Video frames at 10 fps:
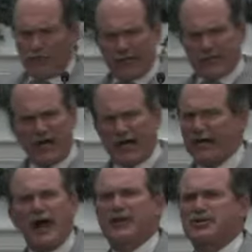bless God,
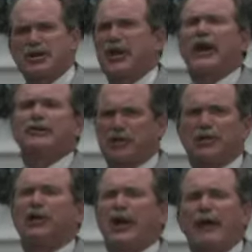He knocked you in the head and
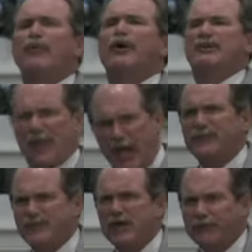took you to heaven when He
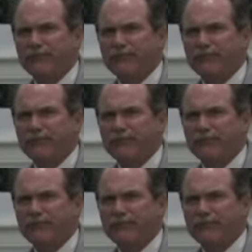saved you.